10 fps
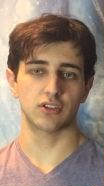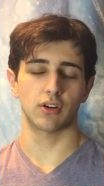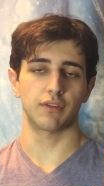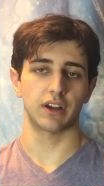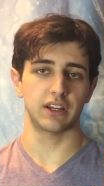So
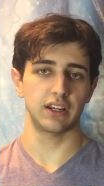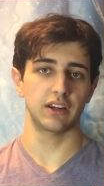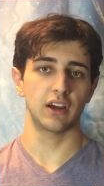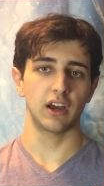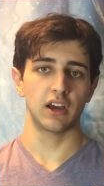if I
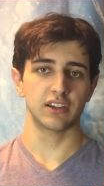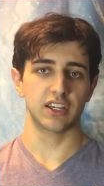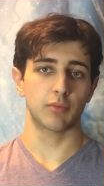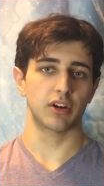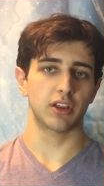need,
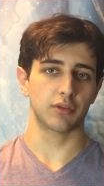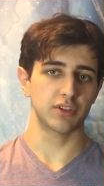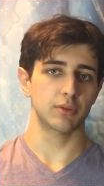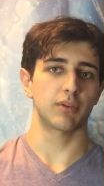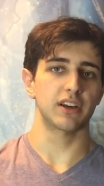say I'm running
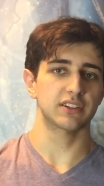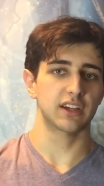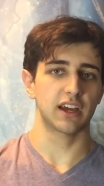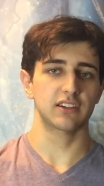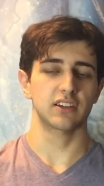3 surprise
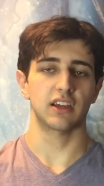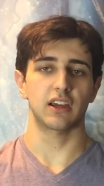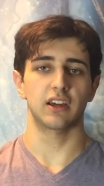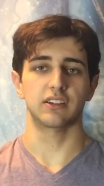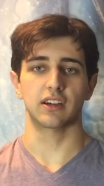attacks
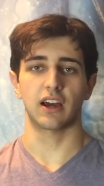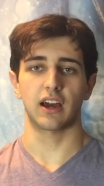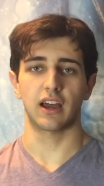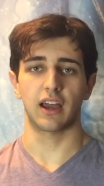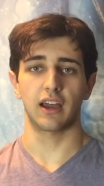and
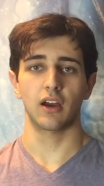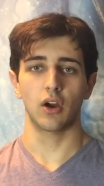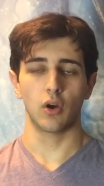I